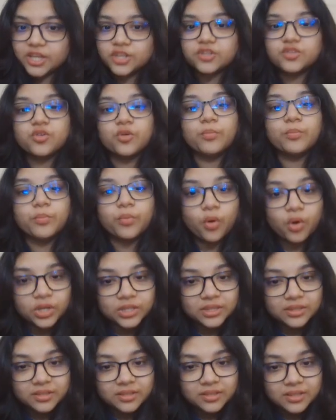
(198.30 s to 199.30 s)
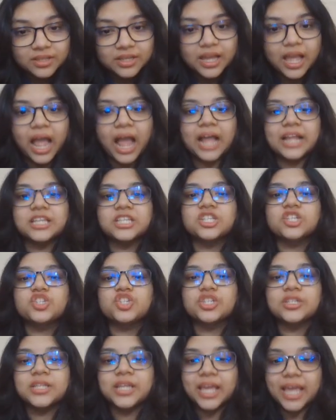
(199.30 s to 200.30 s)
so both
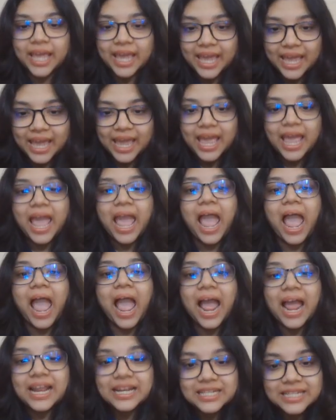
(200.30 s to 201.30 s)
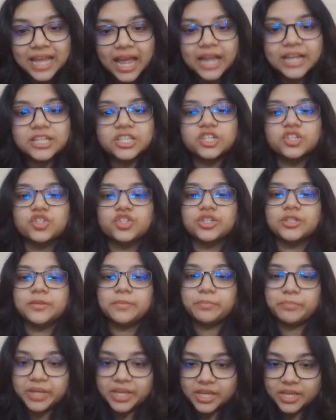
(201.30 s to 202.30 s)
antigen A and
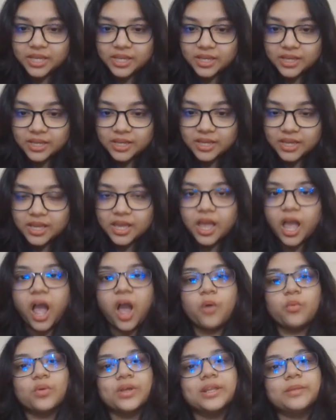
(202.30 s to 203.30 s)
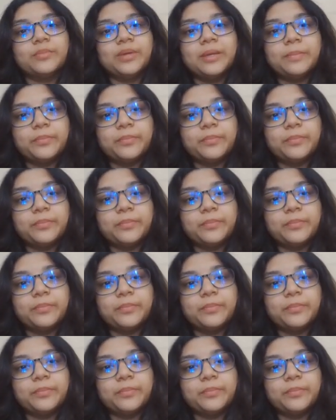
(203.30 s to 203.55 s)
antigen B will be